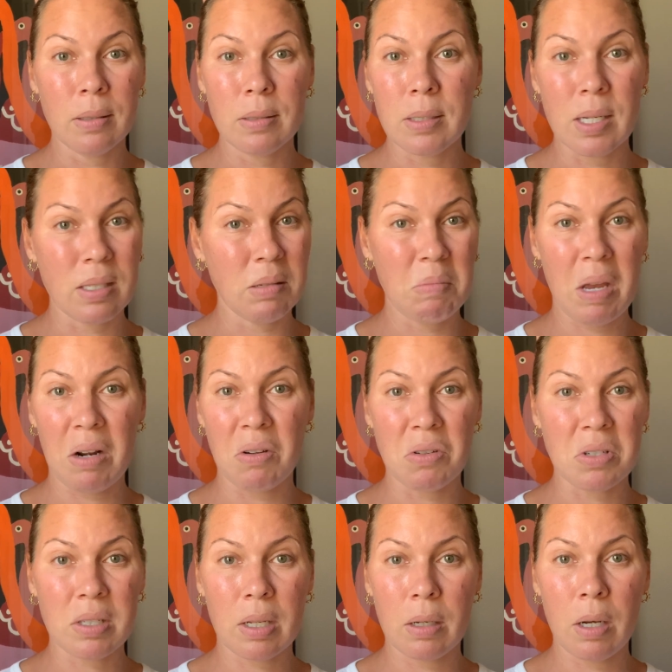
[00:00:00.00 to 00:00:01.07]
Doesn't matter your
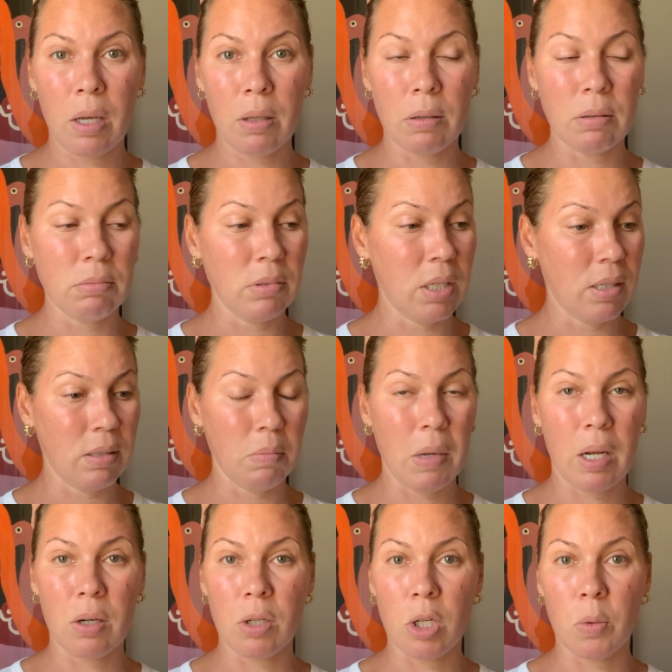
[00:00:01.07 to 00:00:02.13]
skin color, doesn't
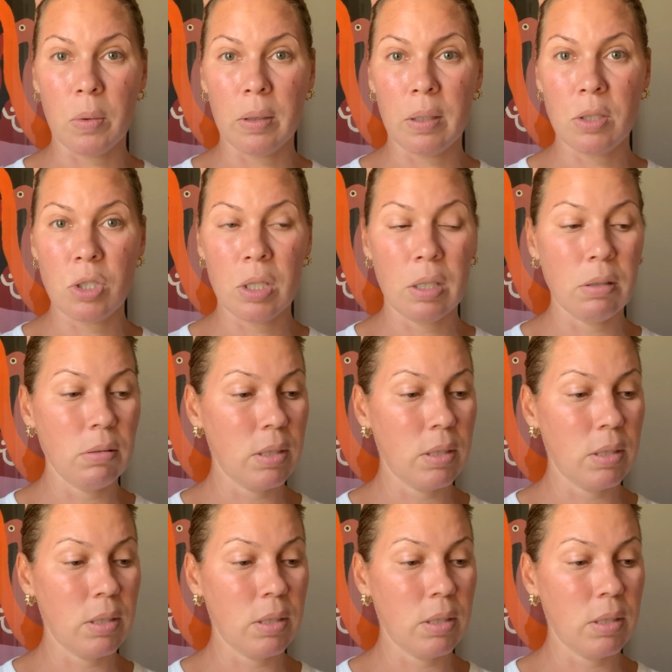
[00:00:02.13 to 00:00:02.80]
matter your religion,